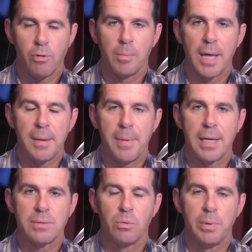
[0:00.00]
form Latin
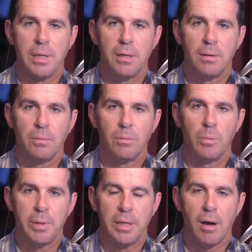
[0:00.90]
Mass will be
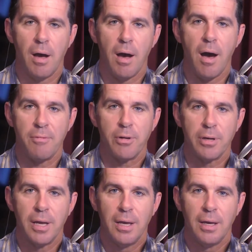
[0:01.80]

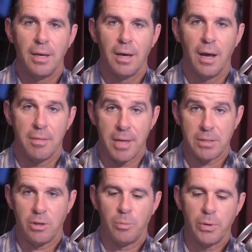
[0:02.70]
offered,
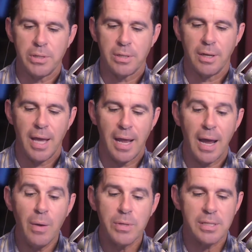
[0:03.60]
thanks to your priesthood. And
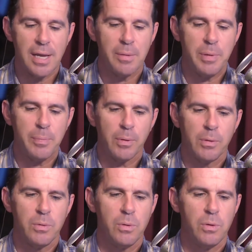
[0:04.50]
I always say to people
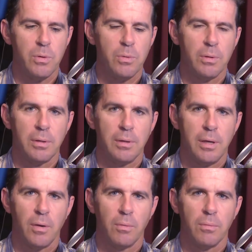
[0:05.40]
who
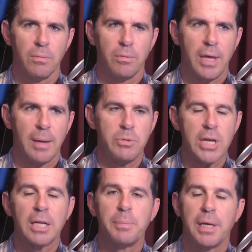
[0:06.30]
they
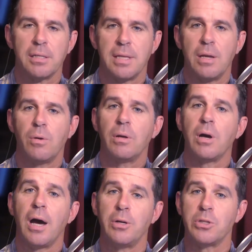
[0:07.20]
object because they don't
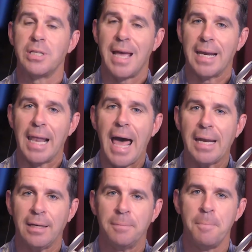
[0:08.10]
understand
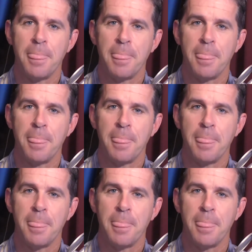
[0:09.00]
Latin,